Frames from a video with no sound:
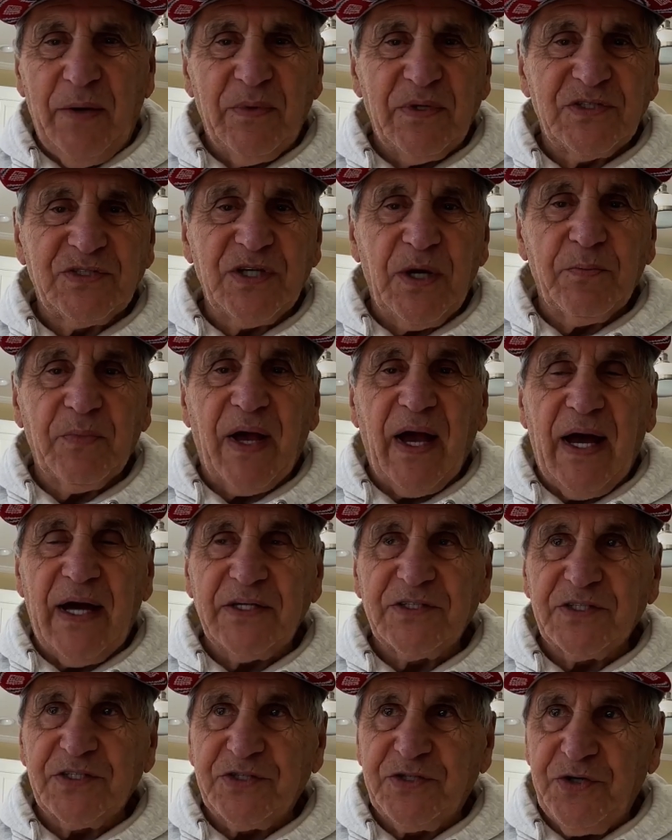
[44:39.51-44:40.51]
and some
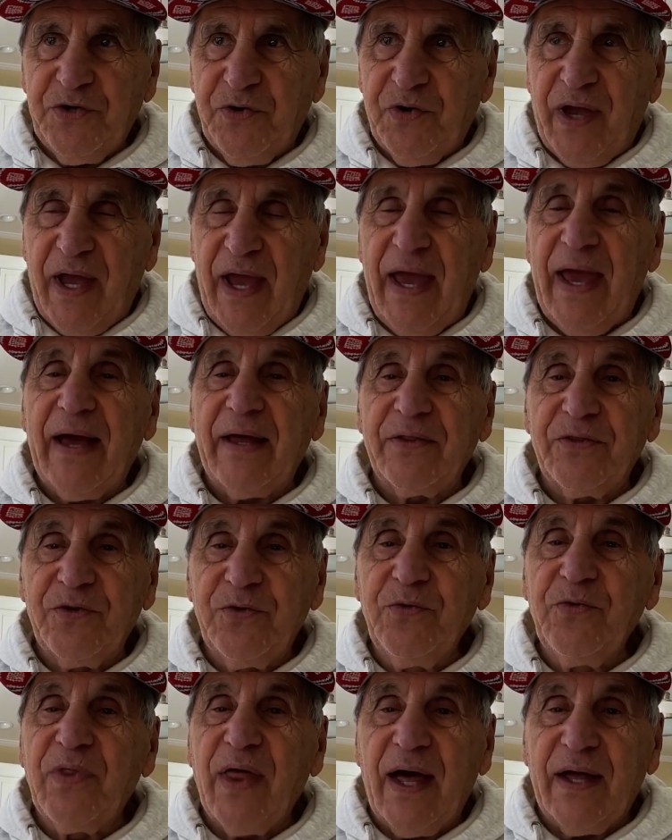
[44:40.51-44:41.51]
guys that you can't
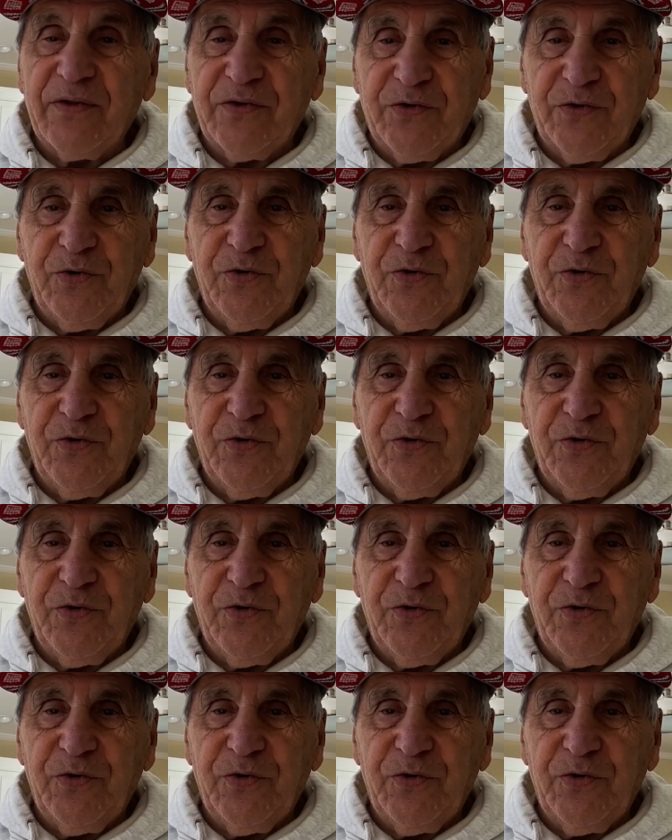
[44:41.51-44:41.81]
do that to.